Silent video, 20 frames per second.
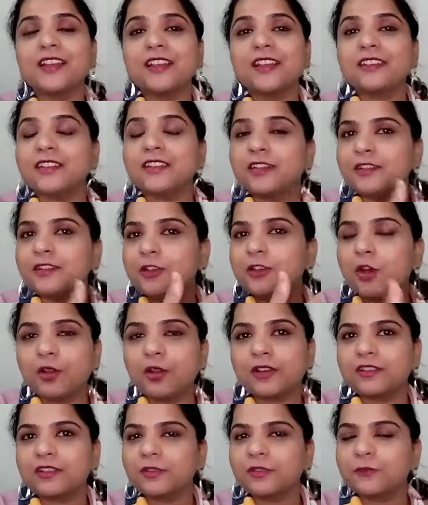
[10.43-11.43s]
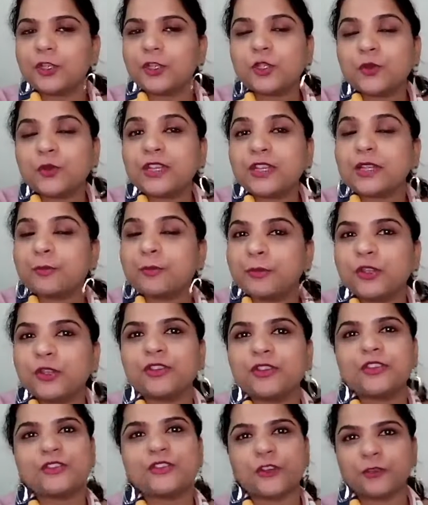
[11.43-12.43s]
the look, the visual
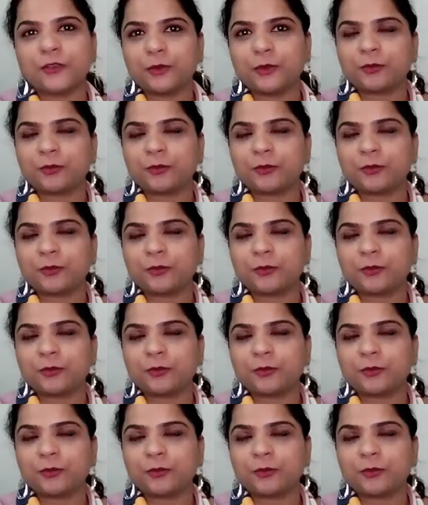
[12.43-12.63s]
appearance of the